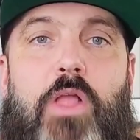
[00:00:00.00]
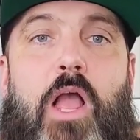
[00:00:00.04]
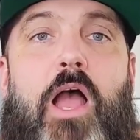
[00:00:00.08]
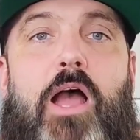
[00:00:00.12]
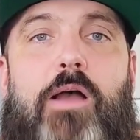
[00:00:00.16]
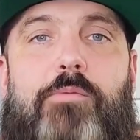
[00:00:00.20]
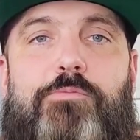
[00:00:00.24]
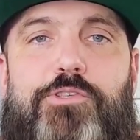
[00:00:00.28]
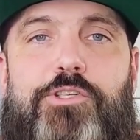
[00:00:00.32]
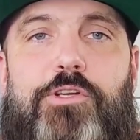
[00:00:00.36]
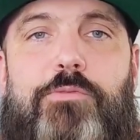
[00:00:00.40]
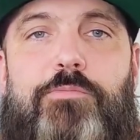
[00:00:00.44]

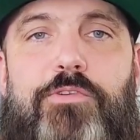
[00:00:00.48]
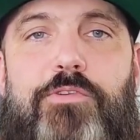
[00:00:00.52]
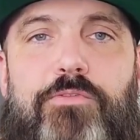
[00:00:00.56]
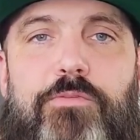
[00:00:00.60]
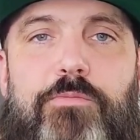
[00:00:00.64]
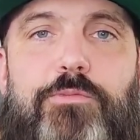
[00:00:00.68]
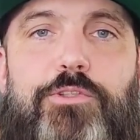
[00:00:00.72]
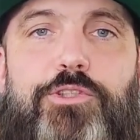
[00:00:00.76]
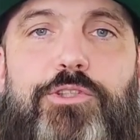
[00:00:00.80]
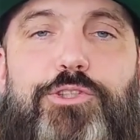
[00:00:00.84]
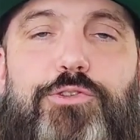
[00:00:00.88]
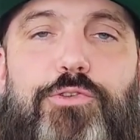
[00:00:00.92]
I'm Jimmy
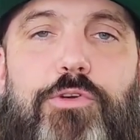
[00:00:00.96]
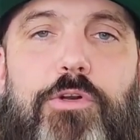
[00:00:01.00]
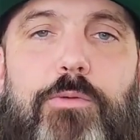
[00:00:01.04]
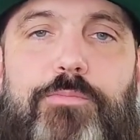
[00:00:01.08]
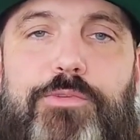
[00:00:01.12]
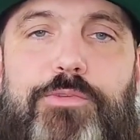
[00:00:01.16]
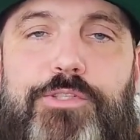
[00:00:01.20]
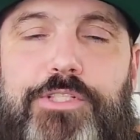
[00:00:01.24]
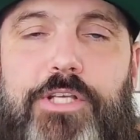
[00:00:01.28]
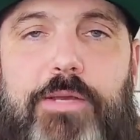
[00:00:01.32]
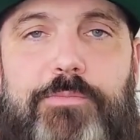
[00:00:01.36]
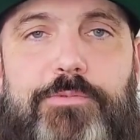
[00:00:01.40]
from Distorted
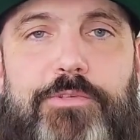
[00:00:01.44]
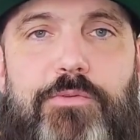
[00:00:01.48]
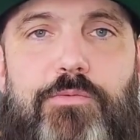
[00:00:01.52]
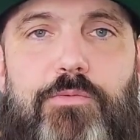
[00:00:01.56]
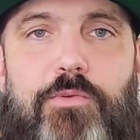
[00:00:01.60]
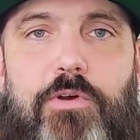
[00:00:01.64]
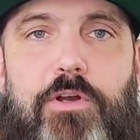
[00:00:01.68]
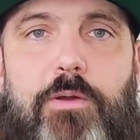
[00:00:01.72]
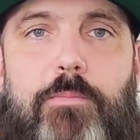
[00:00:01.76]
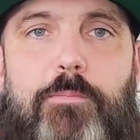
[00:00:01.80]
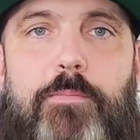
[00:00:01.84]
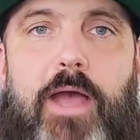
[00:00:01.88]
Perception.
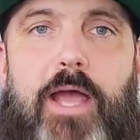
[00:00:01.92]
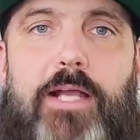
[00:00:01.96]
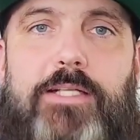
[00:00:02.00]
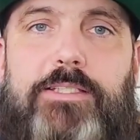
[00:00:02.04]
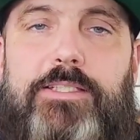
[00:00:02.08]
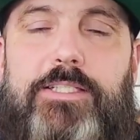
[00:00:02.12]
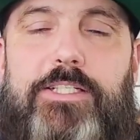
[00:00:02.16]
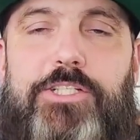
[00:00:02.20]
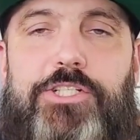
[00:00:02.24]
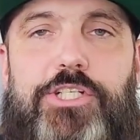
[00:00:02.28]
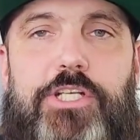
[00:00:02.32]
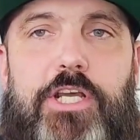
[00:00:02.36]
Welcome back
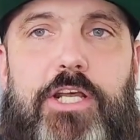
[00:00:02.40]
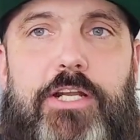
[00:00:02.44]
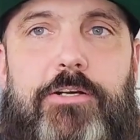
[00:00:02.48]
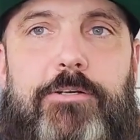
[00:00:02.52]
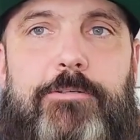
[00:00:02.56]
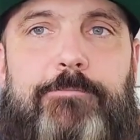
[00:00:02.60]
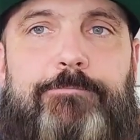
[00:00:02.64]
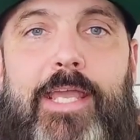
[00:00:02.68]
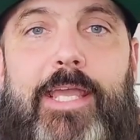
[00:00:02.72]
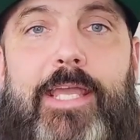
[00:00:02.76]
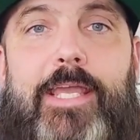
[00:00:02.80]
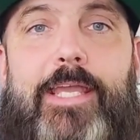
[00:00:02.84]
to the
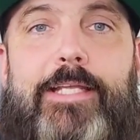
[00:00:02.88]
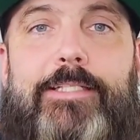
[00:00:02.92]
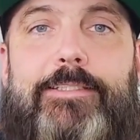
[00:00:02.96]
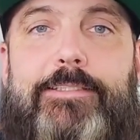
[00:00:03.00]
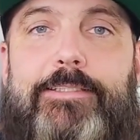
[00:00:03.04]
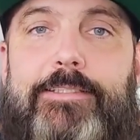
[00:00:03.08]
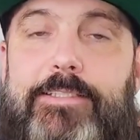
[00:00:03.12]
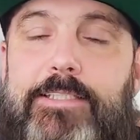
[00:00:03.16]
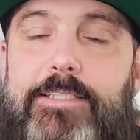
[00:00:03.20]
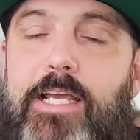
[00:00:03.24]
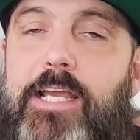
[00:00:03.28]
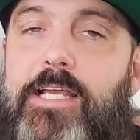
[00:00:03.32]
channel. In
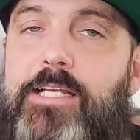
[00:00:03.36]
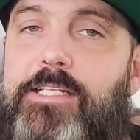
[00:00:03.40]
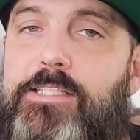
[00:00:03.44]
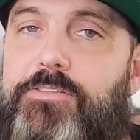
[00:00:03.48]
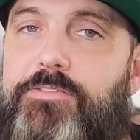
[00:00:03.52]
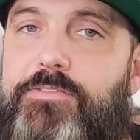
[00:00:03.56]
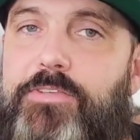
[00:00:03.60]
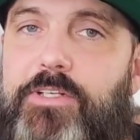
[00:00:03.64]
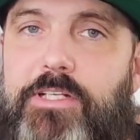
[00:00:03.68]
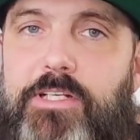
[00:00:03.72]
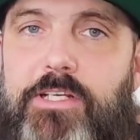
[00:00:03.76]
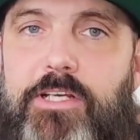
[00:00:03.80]
today's
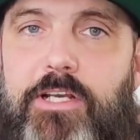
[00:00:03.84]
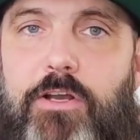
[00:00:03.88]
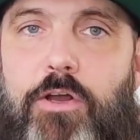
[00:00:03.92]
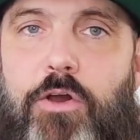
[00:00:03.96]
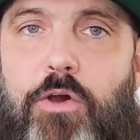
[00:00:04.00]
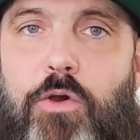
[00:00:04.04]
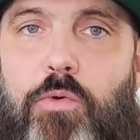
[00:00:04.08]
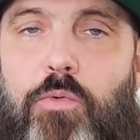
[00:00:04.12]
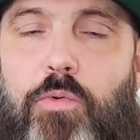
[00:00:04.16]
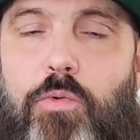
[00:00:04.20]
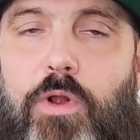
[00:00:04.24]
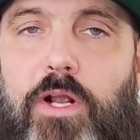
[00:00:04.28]

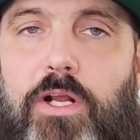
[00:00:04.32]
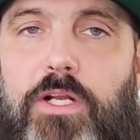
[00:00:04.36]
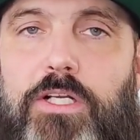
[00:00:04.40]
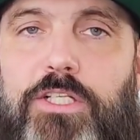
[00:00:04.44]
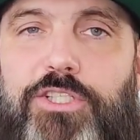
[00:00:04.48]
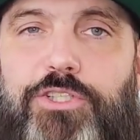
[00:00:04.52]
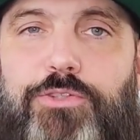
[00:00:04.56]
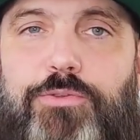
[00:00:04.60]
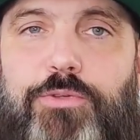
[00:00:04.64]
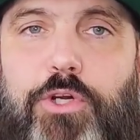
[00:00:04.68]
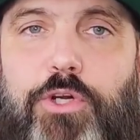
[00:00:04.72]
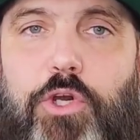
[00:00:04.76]
video, we're going
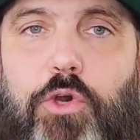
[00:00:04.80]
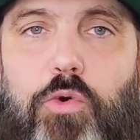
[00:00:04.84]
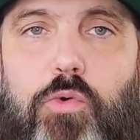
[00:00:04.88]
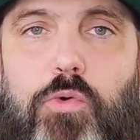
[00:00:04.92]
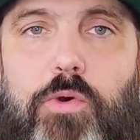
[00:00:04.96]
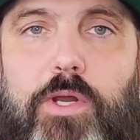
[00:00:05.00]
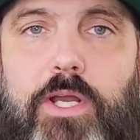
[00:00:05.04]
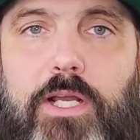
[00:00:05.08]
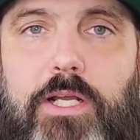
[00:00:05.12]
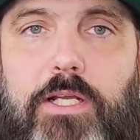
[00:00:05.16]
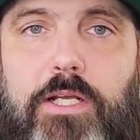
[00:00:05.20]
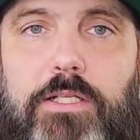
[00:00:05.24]
to do a
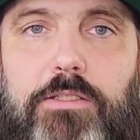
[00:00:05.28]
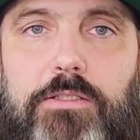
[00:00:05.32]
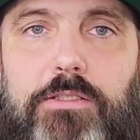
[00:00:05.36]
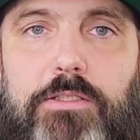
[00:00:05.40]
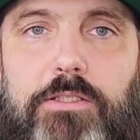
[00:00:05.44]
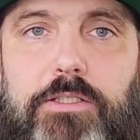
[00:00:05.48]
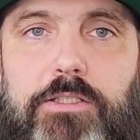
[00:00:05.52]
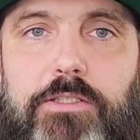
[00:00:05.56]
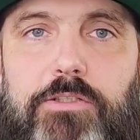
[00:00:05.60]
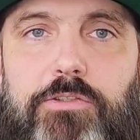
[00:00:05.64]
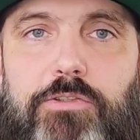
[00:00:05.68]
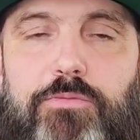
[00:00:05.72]
quick
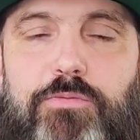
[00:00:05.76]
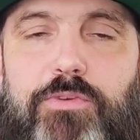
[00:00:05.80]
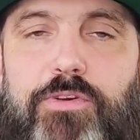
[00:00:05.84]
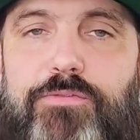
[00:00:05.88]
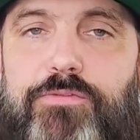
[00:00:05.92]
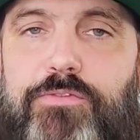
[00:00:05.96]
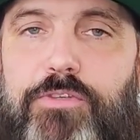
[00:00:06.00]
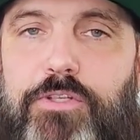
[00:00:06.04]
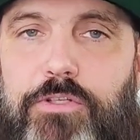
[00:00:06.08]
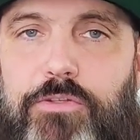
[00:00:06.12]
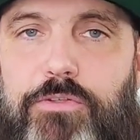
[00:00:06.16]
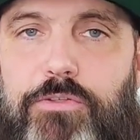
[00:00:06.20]
little
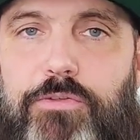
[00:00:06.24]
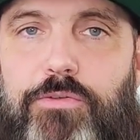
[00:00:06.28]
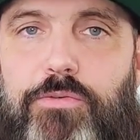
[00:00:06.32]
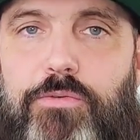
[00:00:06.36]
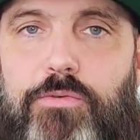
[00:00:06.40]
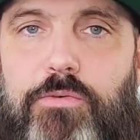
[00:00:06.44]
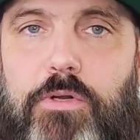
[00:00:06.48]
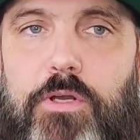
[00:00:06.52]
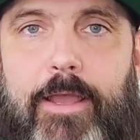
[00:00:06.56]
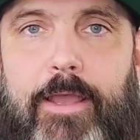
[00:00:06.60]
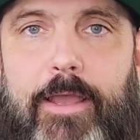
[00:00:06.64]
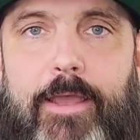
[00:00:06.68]

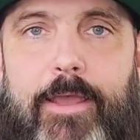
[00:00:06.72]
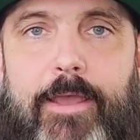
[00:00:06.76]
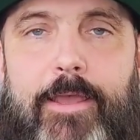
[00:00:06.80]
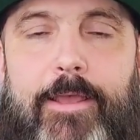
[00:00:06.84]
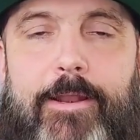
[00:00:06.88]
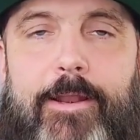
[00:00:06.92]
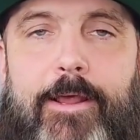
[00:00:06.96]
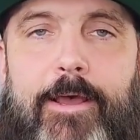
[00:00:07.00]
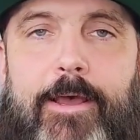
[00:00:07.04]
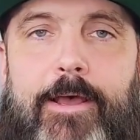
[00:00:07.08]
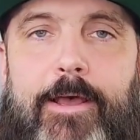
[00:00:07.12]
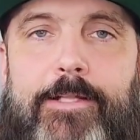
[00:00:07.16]
review
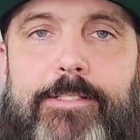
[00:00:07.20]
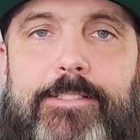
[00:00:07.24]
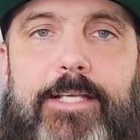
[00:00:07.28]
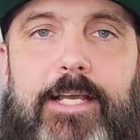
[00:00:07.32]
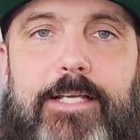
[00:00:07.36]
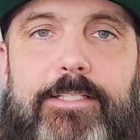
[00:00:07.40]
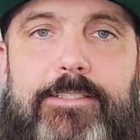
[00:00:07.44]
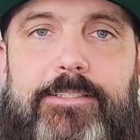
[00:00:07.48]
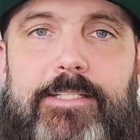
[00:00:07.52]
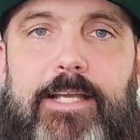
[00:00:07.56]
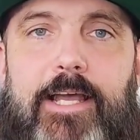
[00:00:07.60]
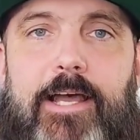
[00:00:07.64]
and
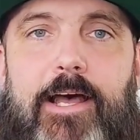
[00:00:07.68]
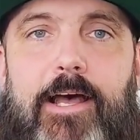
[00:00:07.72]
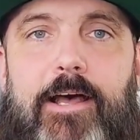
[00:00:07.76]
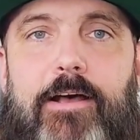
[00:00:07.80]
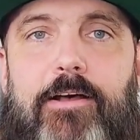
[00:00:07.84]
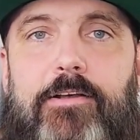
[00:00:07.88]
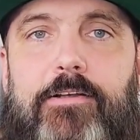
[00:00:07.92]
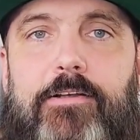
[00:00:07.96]
test out